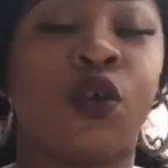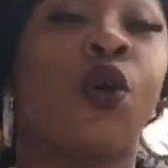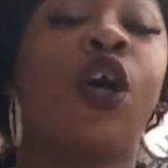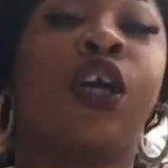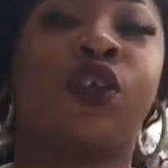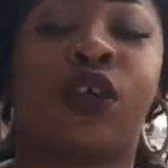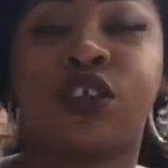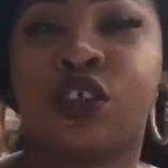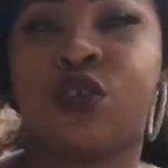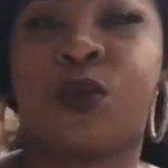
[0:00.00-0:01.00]
So
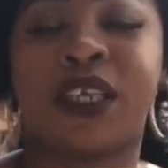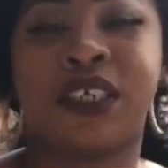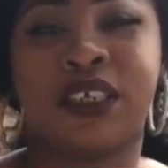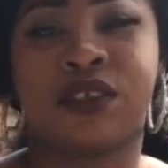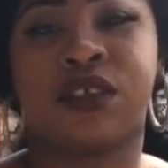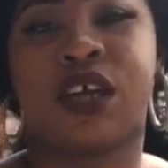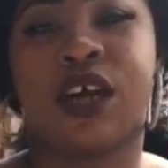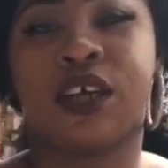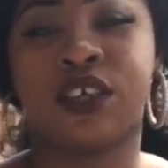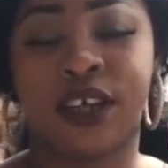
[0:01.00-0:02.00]
traditional wedding is
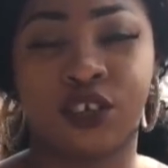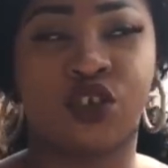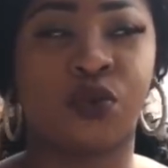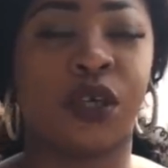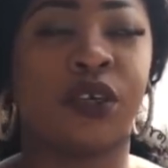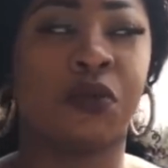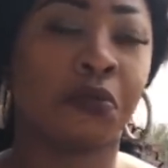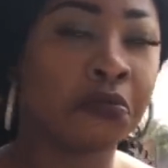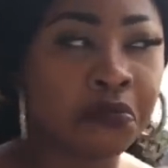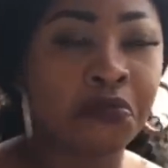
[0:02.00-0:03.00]
Nigerian
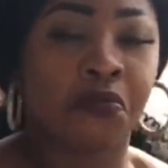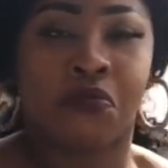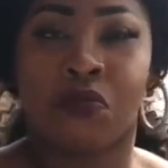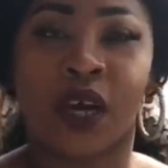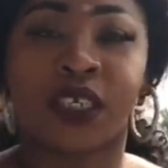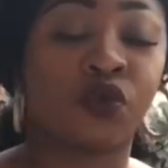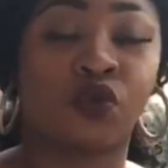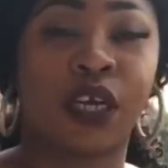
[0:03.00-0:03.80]
wedding.